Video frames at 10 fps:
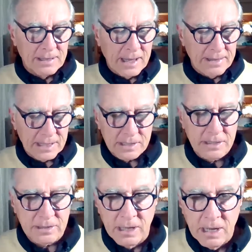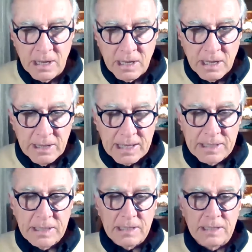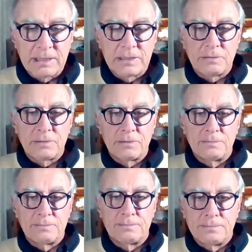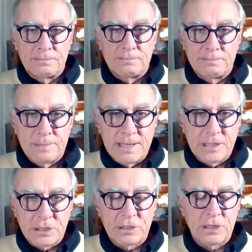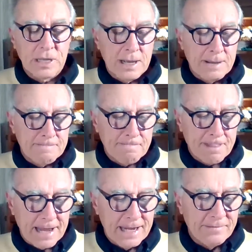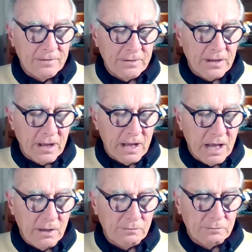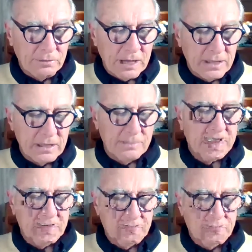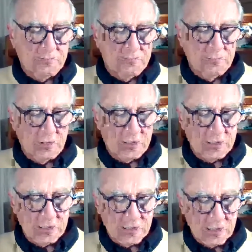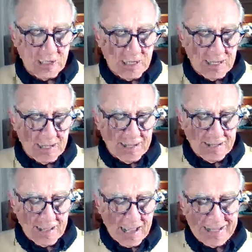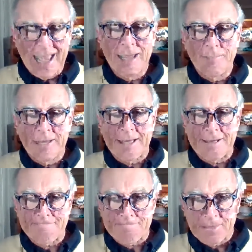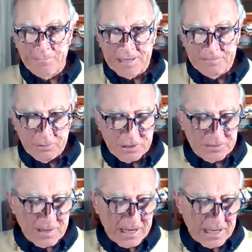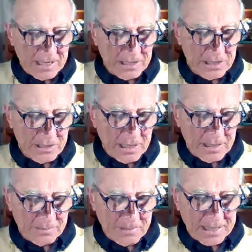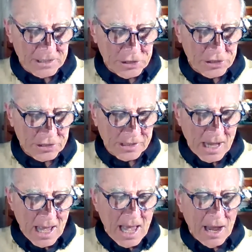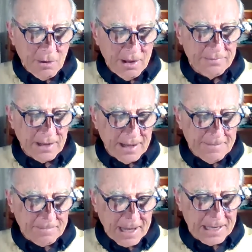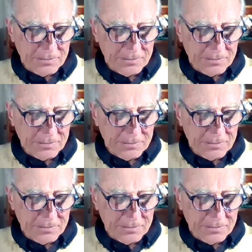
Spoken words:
and that's the basic level that the Tibetan Buddhists are aiming at, Tibetan Buddhist Mahayana practitioners. However, as